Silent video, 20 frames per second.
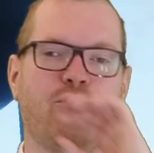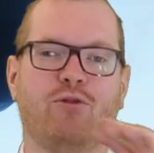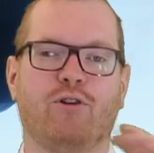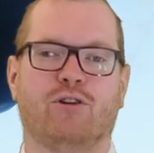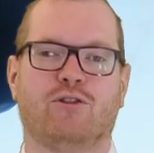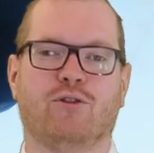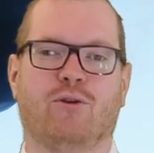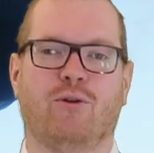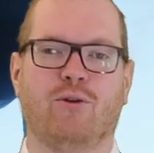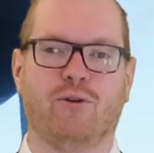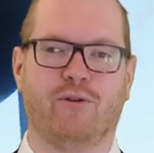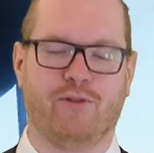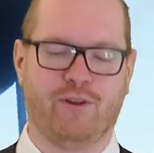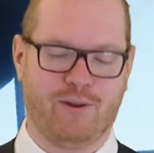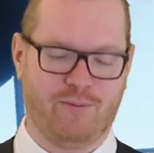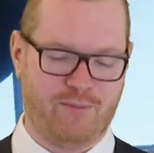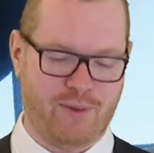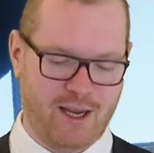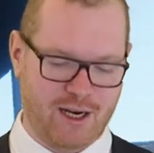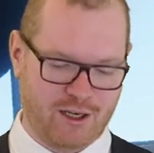donuts all over
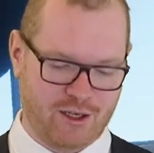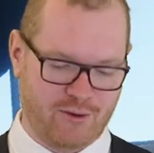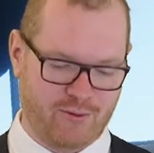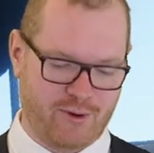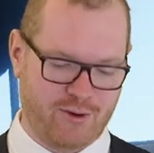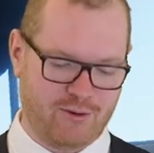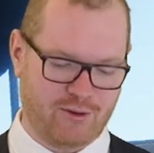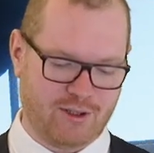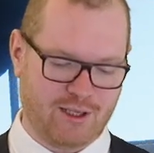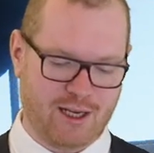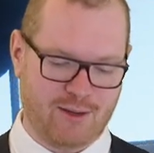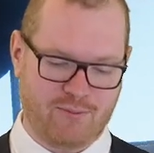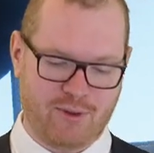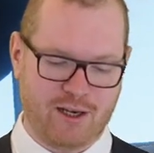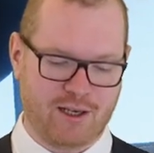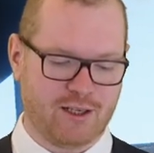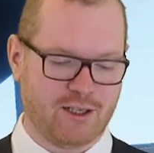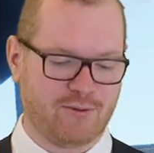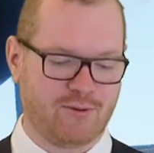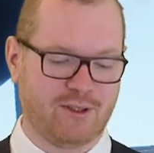the picture when you take
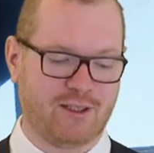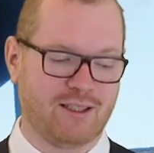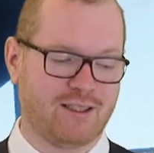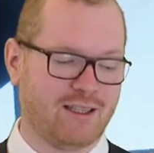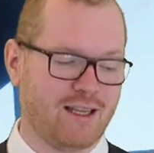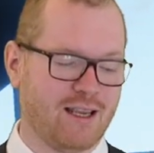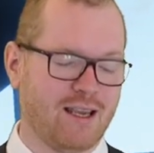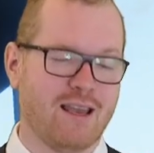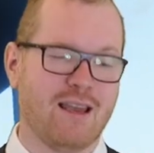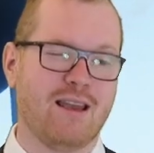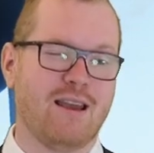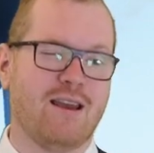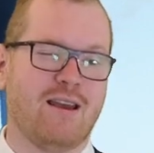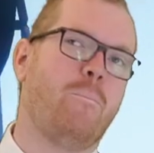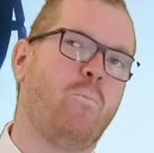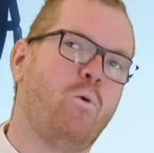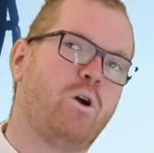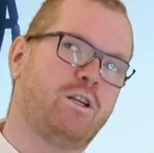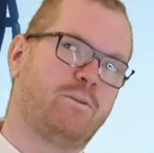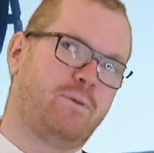pictures with this thing,
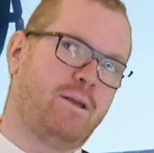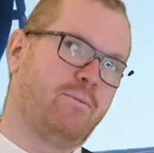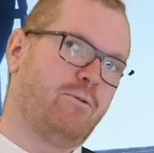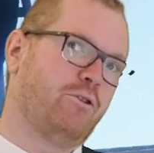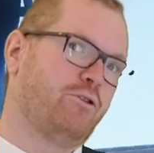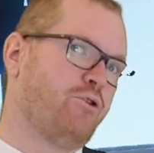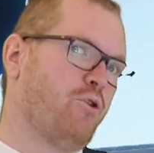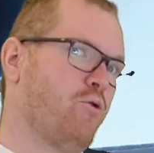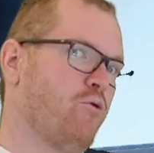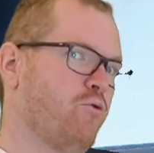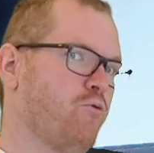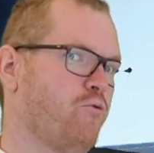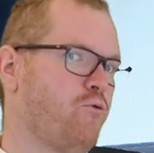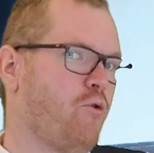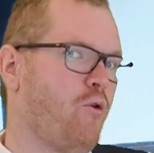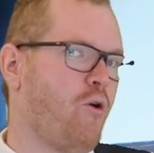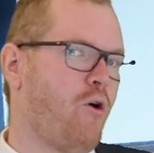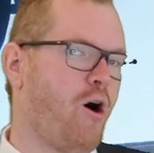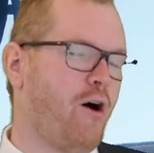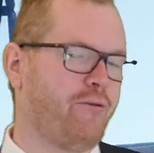which people don't
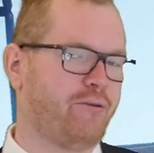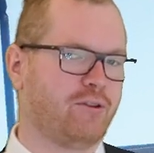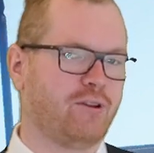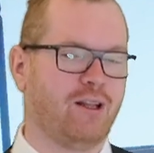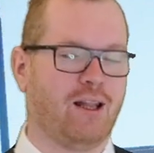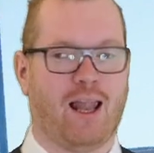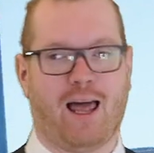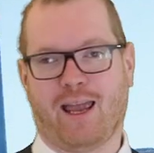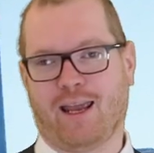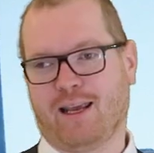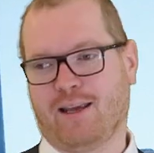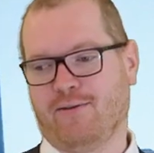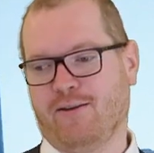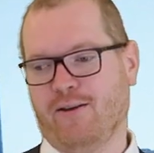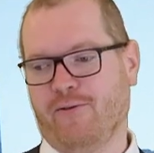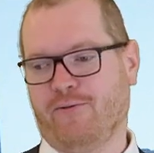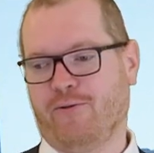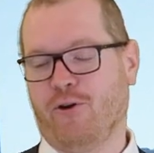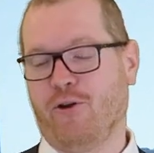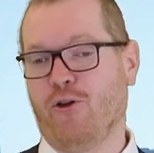often like
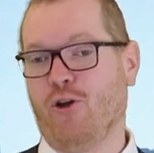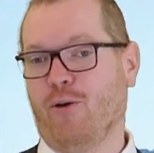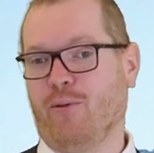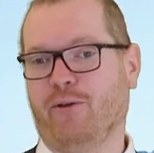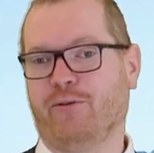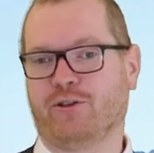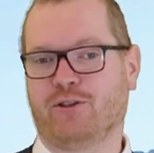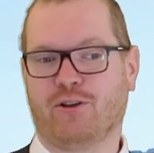for normal